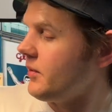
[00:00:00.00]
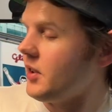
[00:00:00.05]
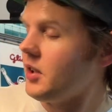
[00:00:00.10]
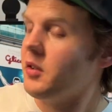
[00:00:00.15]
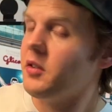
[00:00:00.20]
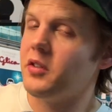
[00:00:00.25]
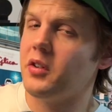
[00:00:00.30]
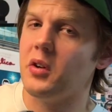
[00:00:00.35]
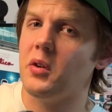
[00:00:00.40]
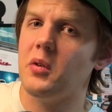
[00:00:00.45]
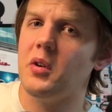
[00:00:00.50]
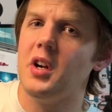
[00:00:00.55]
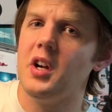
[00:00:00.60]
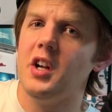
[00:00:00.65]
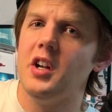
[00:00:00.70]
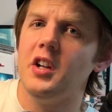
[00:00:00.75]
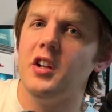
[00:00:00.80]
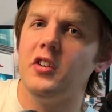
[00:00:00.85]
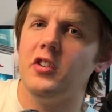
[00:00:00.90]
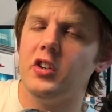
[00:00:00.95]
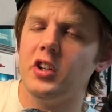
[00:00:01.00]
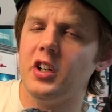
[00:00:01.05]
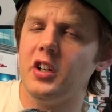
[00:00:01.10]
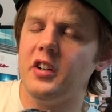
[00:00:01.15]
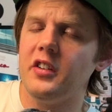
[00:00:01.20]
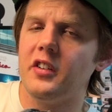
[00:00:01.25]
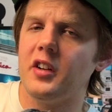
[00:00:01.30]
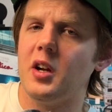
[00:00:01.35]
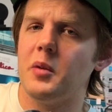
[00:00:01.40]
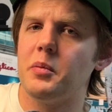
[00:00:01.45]
So triggering
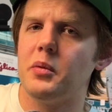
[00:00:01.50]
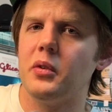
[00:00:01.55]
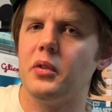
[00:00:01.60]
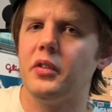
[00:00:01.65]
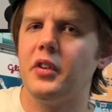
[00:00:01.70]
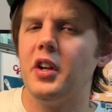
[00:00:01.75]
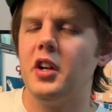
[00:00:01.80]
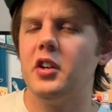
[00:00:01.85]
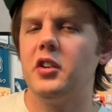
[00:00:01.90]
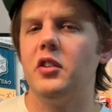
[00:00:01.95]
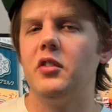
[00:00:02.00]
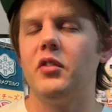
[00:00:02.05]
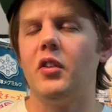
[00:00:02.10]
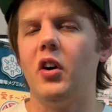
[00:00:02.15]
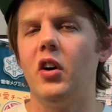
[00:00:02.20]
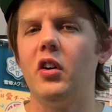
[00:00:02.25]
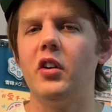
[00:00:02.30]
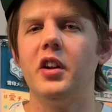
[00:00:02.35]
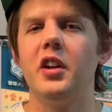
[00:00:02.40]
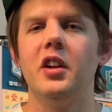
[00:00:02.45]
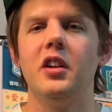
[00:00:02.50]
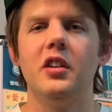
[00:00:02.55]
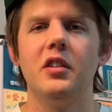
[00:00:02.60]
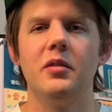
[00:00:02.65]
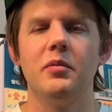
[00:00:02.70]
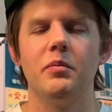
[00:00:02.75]
samples, you've already